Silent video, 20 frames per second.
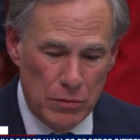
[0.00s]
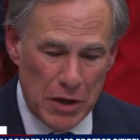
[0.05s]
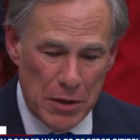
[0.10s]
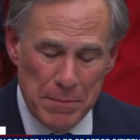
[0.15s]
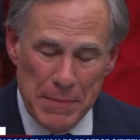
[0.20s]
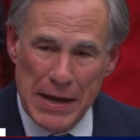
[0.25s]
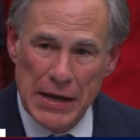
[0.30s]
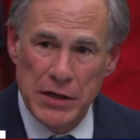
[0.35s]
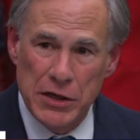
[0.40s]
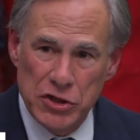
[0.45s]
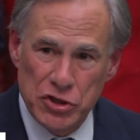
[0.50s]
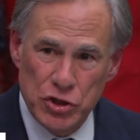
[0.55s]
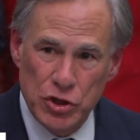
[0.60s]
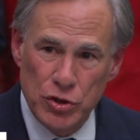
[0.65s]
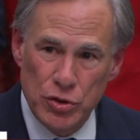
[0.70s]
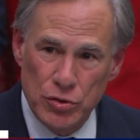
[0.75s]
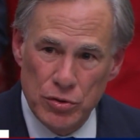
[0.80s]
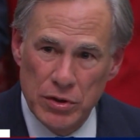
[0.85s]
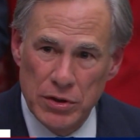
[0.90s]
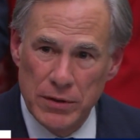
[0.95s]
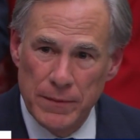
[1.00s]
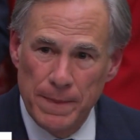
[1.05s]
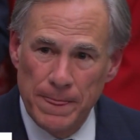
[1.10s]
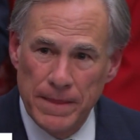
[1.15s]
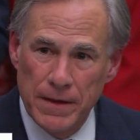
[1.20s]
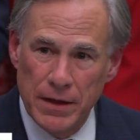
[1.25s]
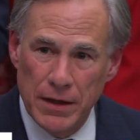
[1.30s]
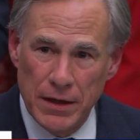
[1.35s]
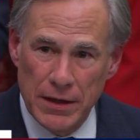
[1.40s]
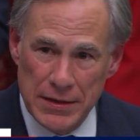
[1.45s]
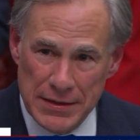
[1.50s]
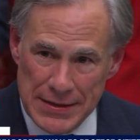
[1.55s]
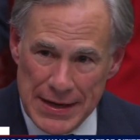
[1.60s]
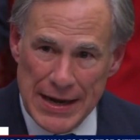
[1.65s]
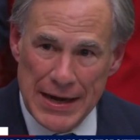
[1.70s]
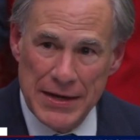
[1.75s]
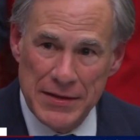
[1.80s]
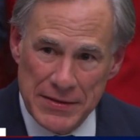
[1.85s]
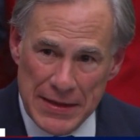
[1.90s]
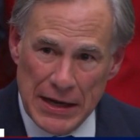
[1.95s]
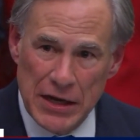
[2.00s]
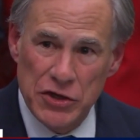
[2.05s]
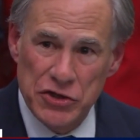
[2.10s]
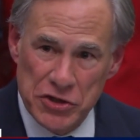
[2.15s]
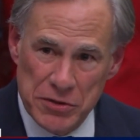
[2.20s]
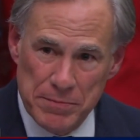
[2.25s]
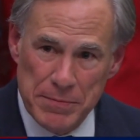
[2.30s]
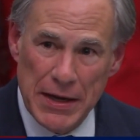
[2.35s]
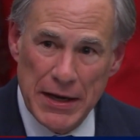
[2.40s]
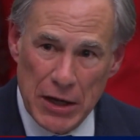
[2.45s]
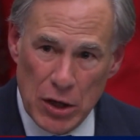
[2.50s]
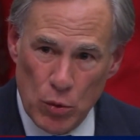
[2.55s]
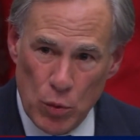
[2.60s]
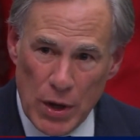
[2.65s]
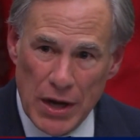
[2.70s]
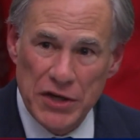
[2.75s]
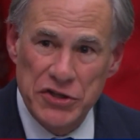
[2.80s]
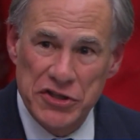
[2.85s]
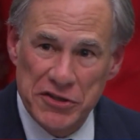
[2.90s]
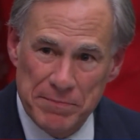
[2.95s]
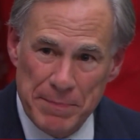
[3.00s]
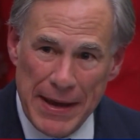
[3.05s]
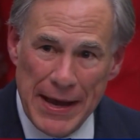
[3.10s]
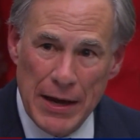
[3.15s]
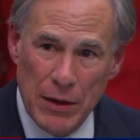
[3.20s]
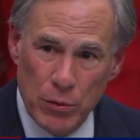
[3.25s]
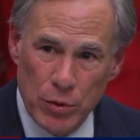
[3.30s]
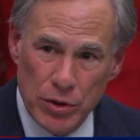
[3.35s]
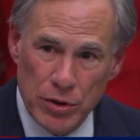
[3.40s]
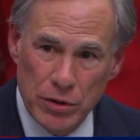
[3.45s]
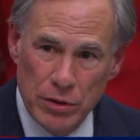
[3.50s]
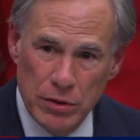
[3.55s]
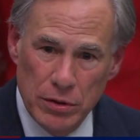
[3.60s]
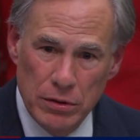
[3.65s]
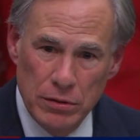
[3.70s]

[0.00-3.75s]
amounted to 9,000 megawatts of power,